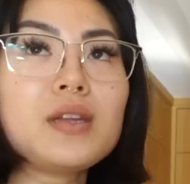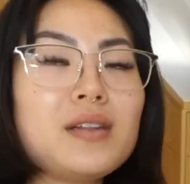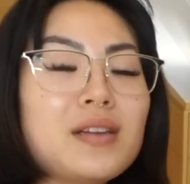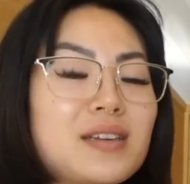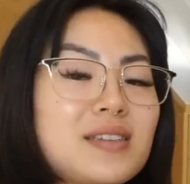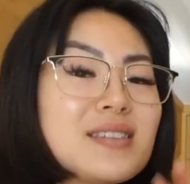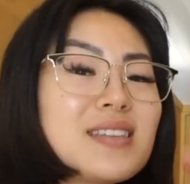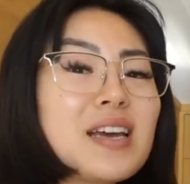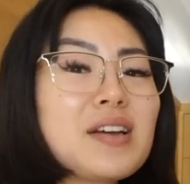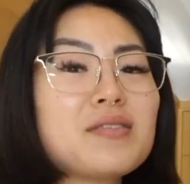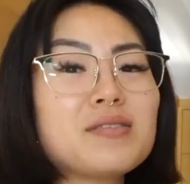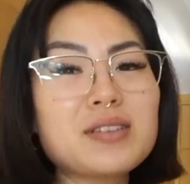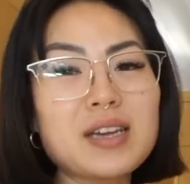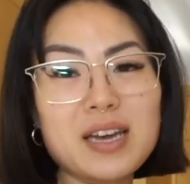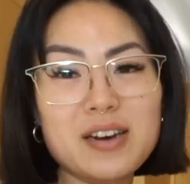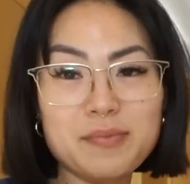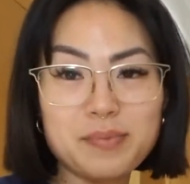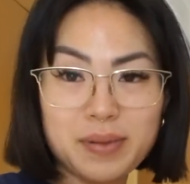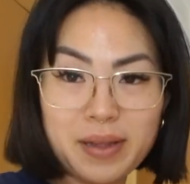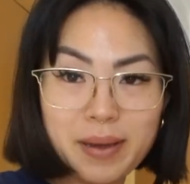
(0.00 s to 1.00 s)
Like cycled
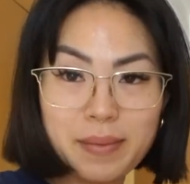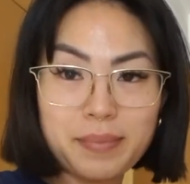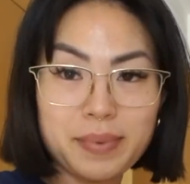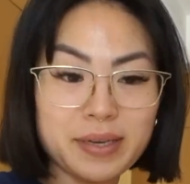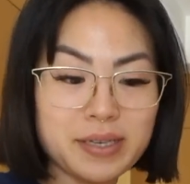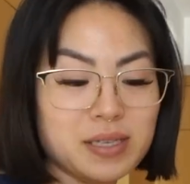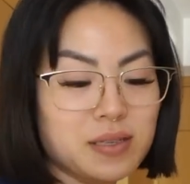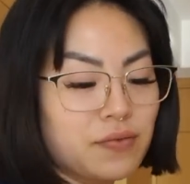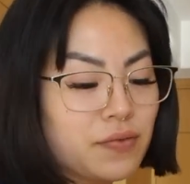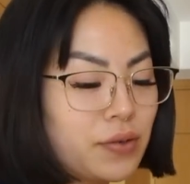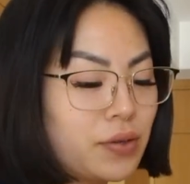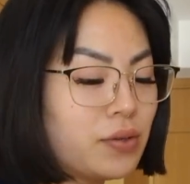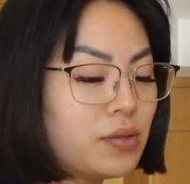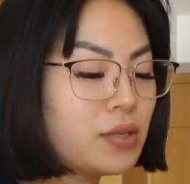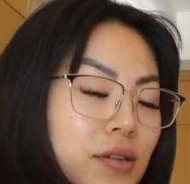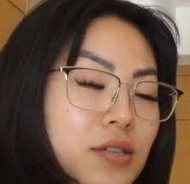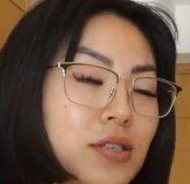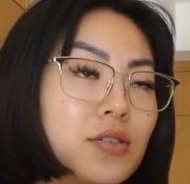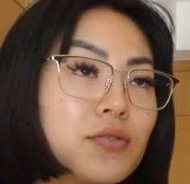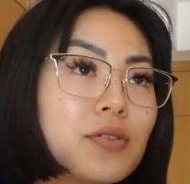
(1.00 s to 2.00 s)
out of plant-based
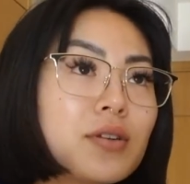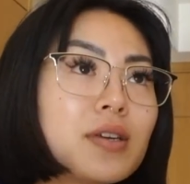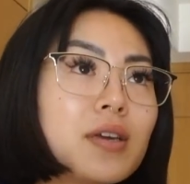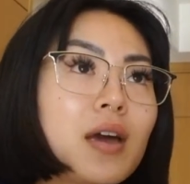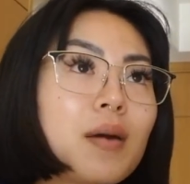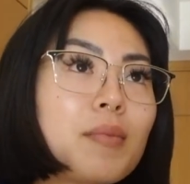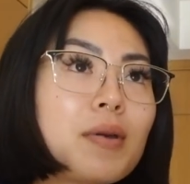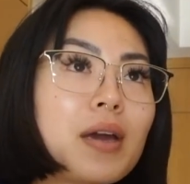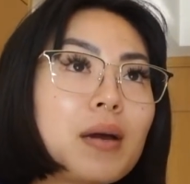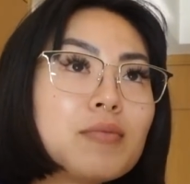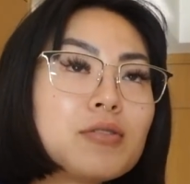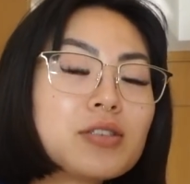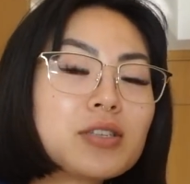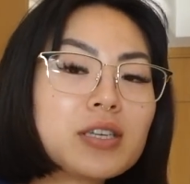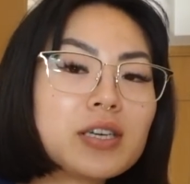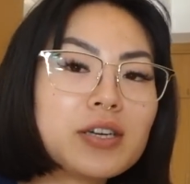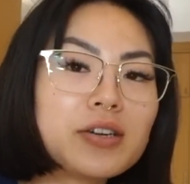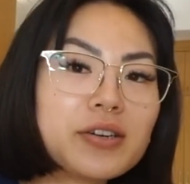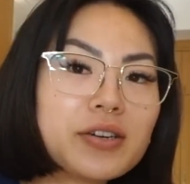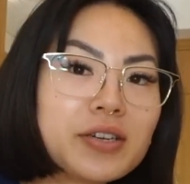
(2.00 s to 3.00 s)
food. This is really yummy. I'm
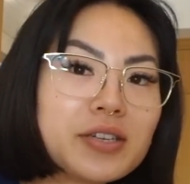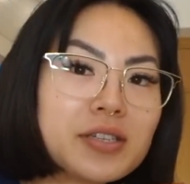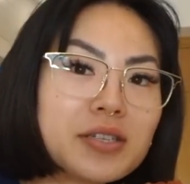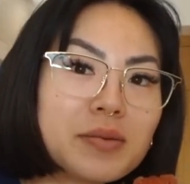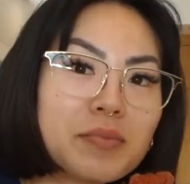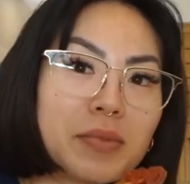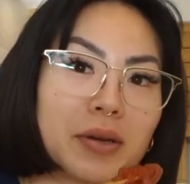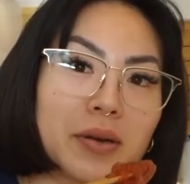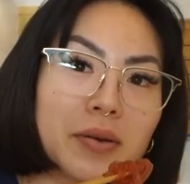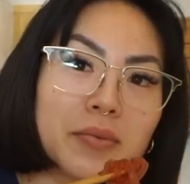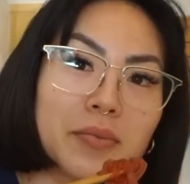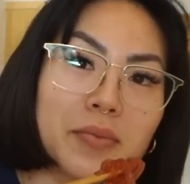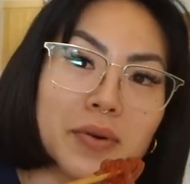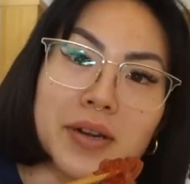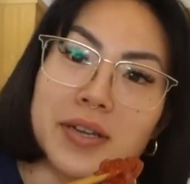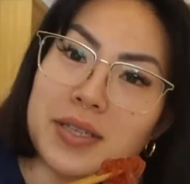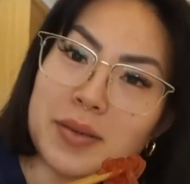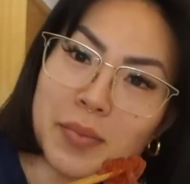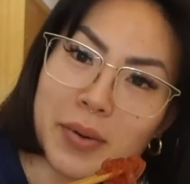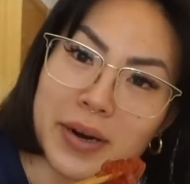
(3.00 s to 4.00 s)
just curious. I'm like,
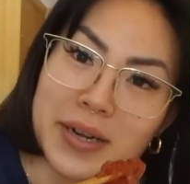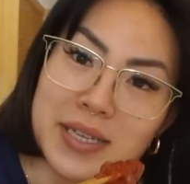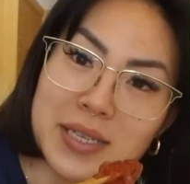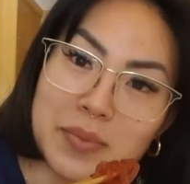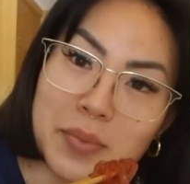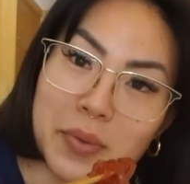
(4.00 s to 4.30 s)
what is the price